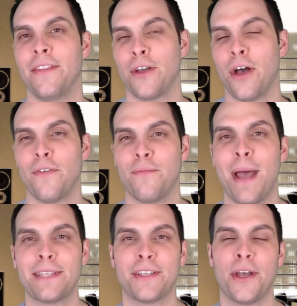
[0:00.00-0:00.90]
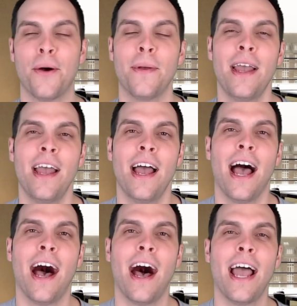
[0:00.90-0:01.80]
and the Gulf of Mexico.
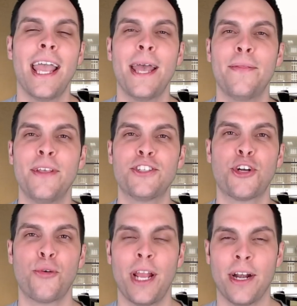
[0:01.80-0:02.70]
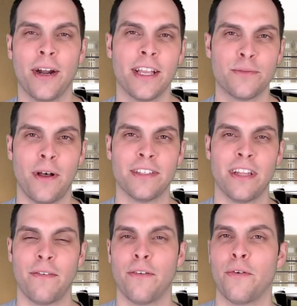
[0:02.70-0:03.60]
Uh, and this crater, as well as the
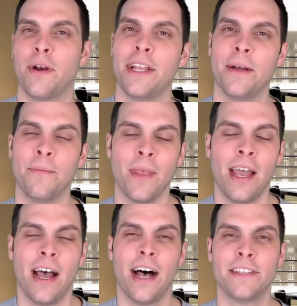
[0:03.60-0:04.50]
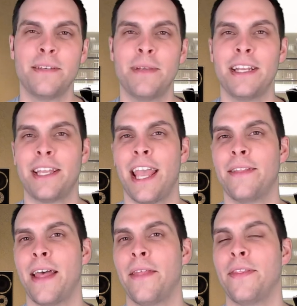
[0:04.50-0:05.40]
level of iridium, uh, seem to
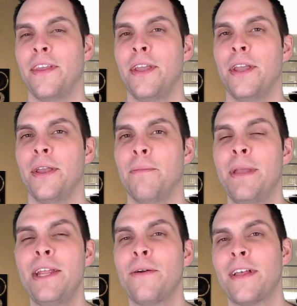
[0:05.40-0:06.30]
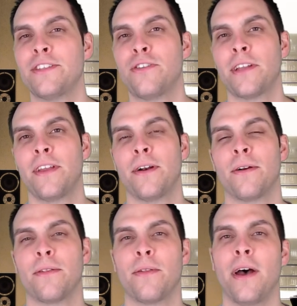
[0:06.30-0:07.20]
indicate that the meteor that struck the
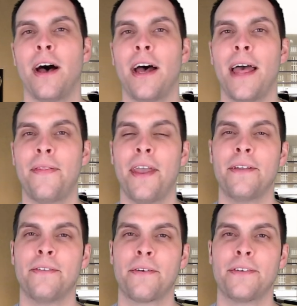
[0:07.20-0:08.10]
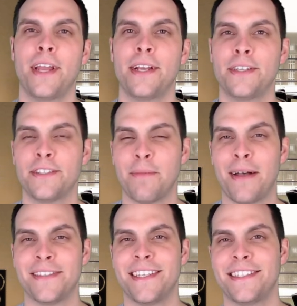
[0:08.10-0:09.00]
Earth uh, at the end of the Cretaceous
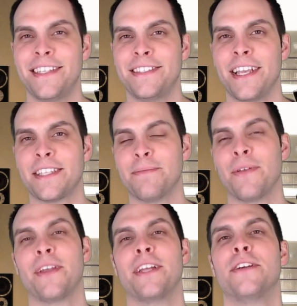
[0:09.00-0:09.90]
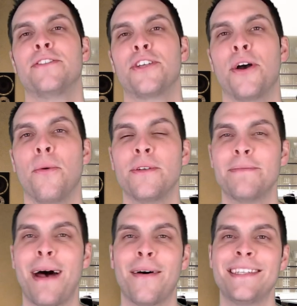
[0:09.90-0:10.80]
about 66 million years ago was
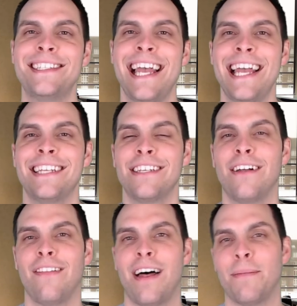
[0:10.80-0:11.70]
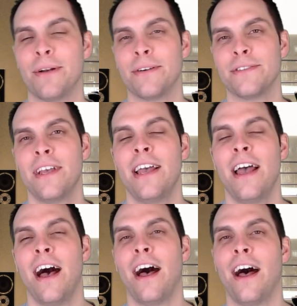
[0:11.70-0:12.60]
about 10 kilometers
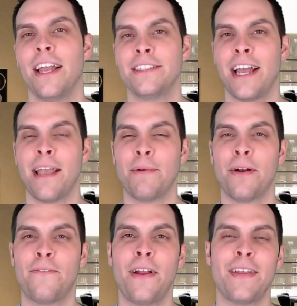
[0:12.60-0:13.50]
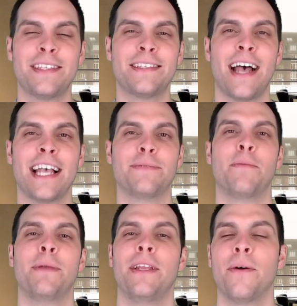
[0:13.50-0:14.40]
uh, in diameter, a fairly
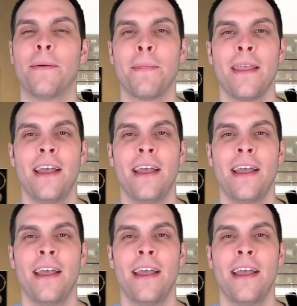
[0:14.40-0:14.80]
sizable meteor.